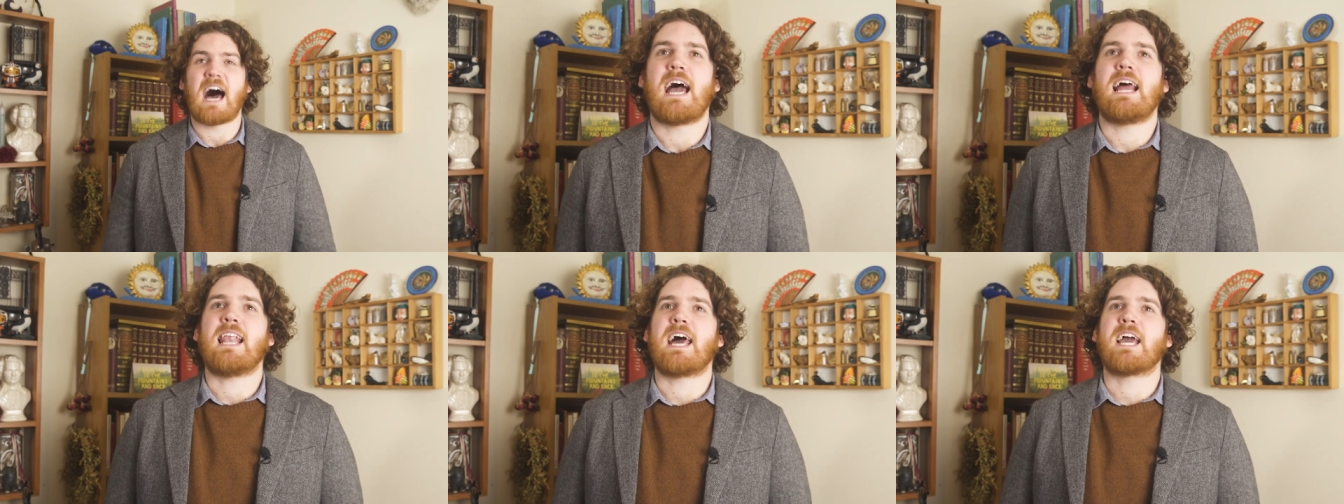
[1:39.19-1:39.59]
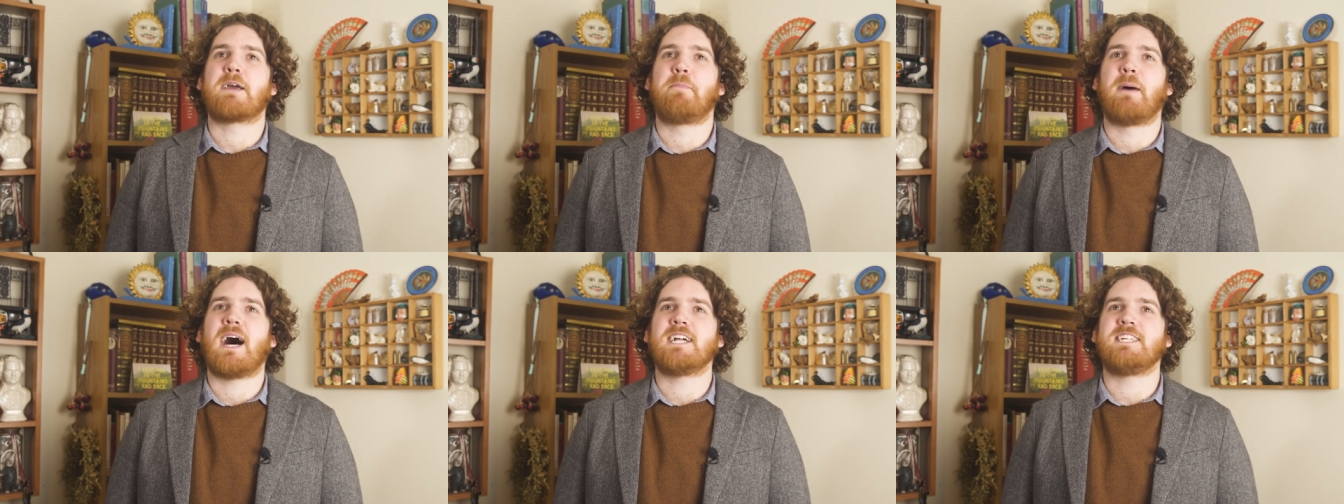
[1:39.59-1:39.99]
I
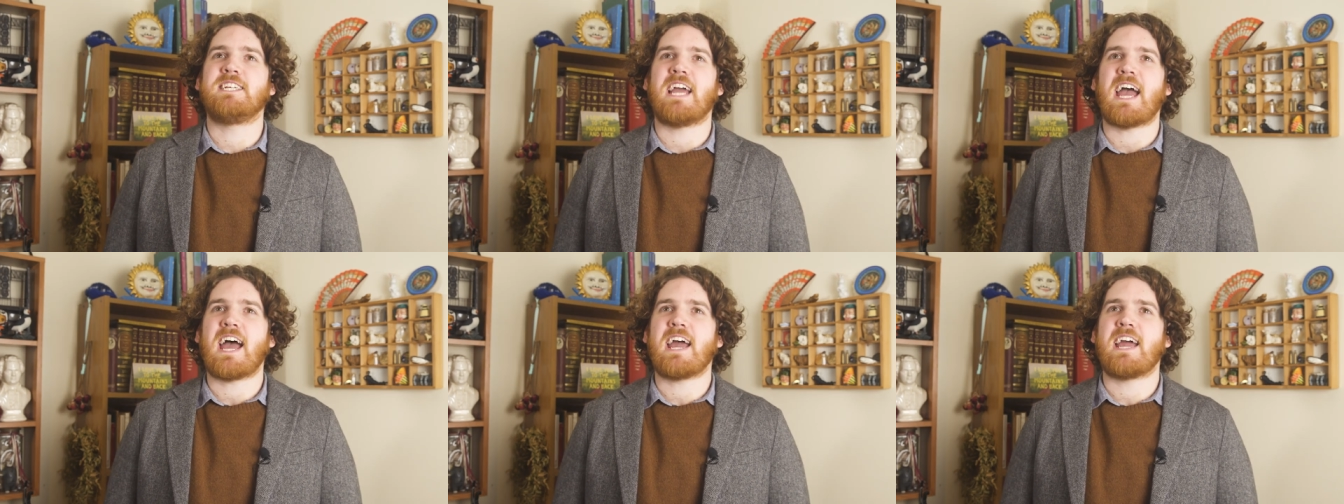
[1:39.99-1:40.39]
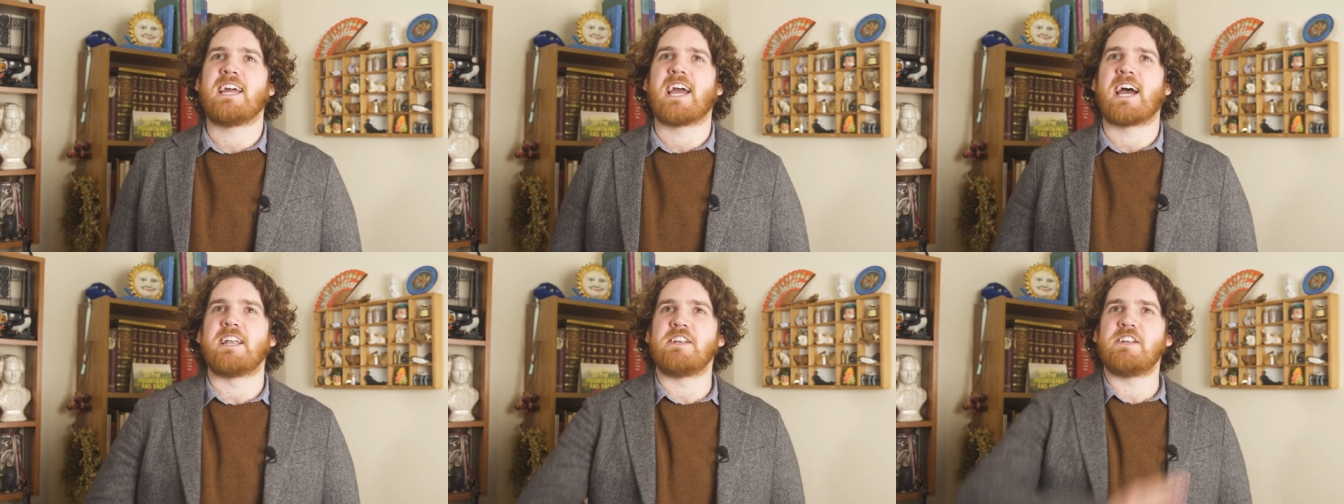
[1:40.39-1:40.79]
like party
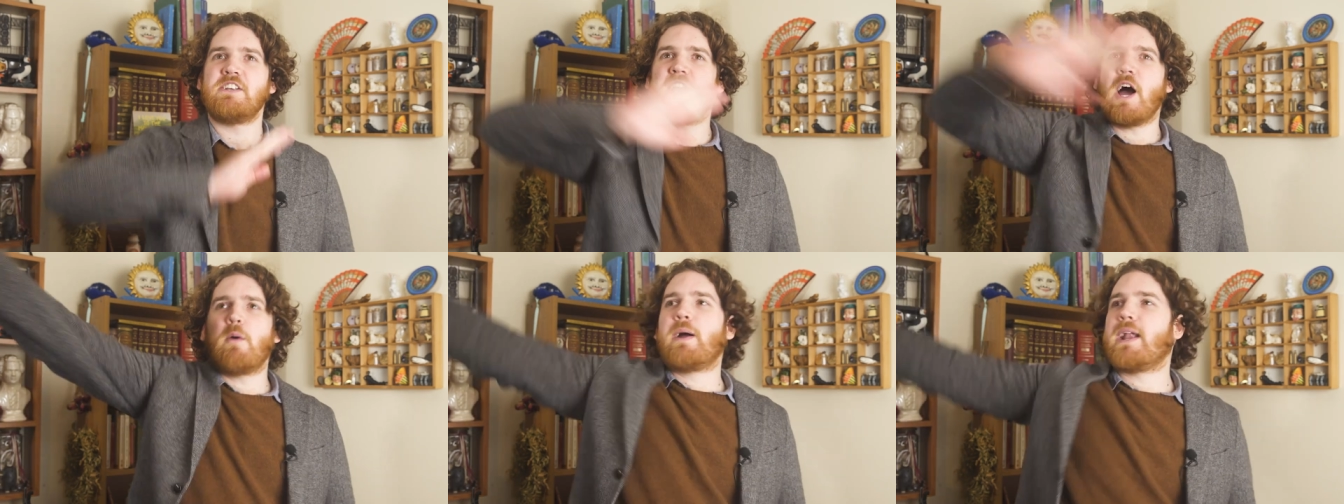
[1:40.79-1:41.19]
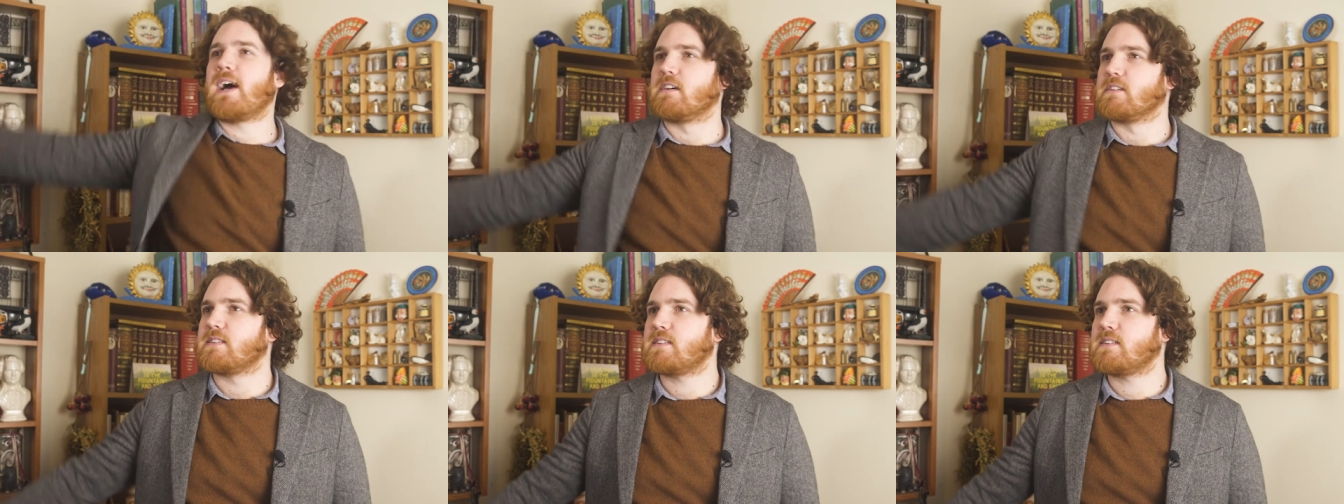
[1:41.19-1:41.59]
A and no one
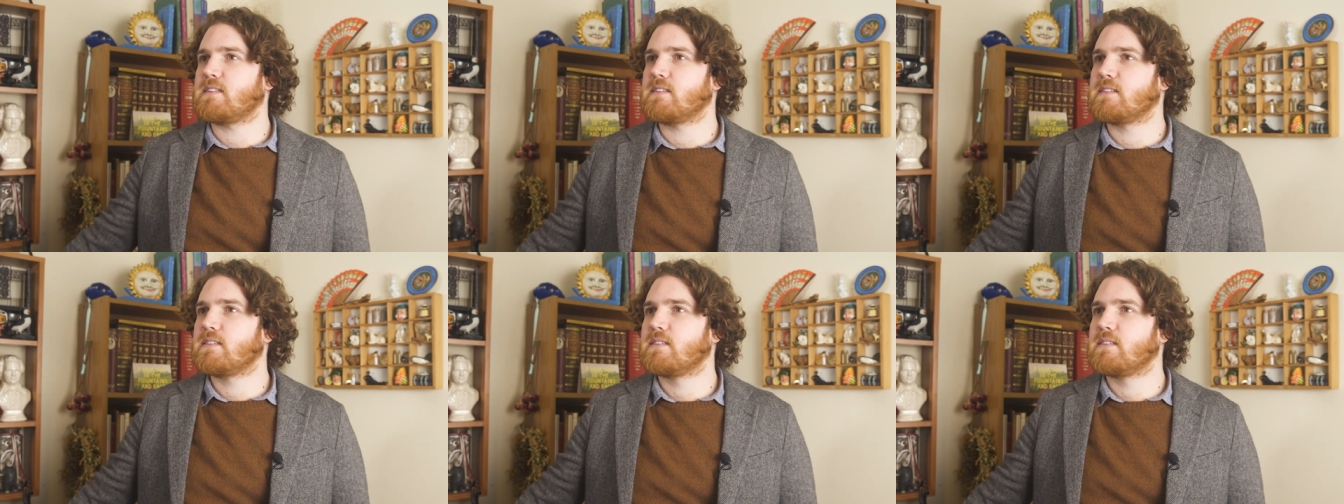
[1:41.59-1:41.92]
else.